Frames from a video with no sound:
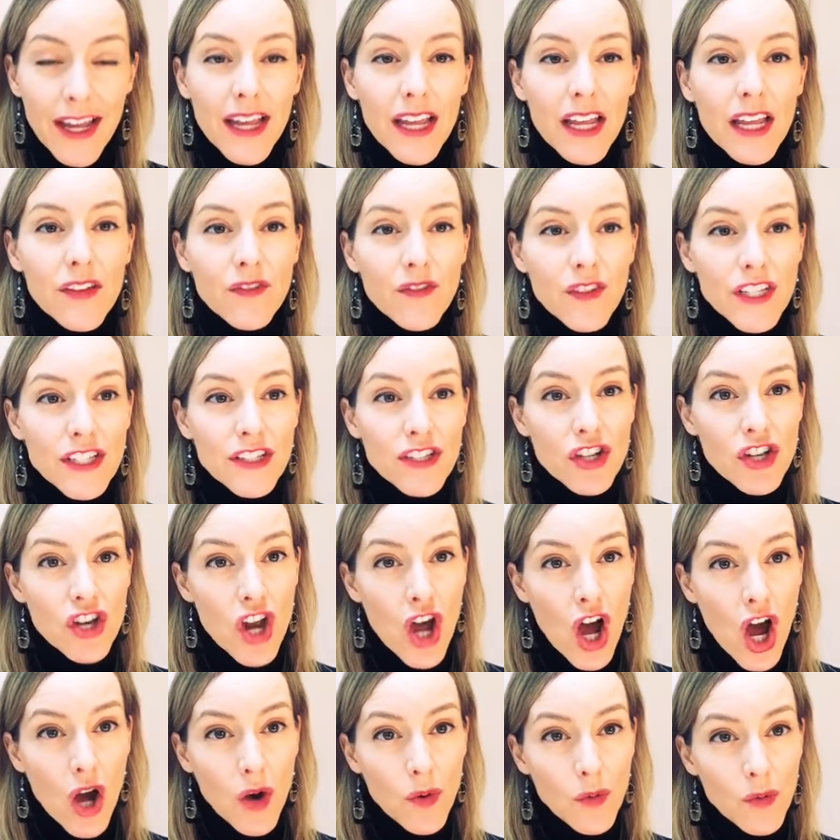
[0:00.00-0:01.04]
if it's
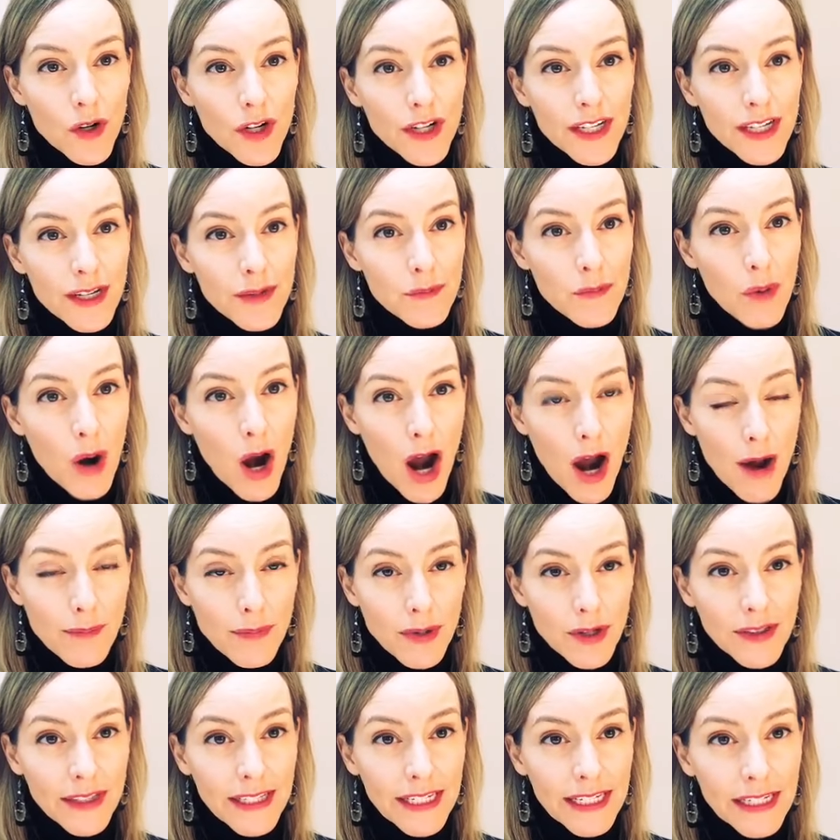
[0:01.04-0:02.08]
not working
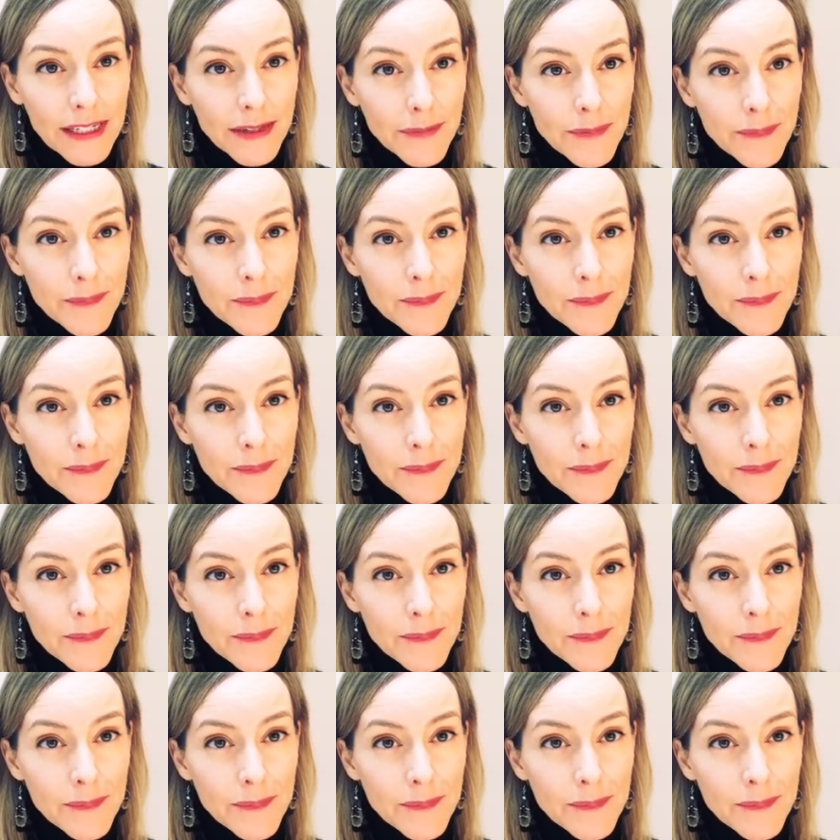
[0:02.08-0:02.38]
properly,